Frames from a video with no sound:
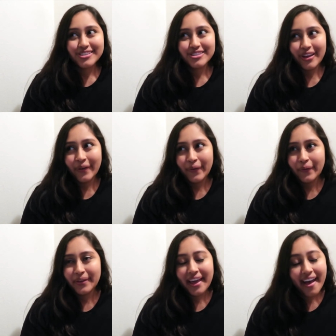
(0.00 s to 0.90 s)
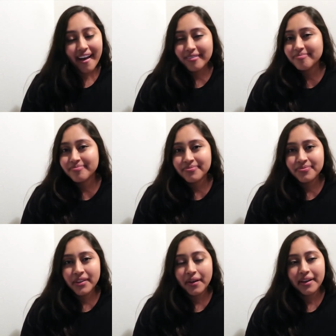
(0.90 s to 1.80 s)
So yeah,
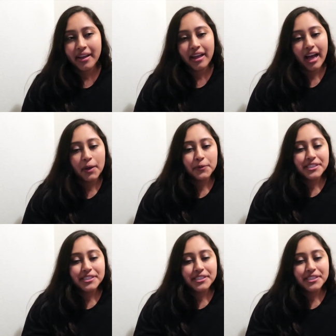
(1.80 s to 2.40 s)
I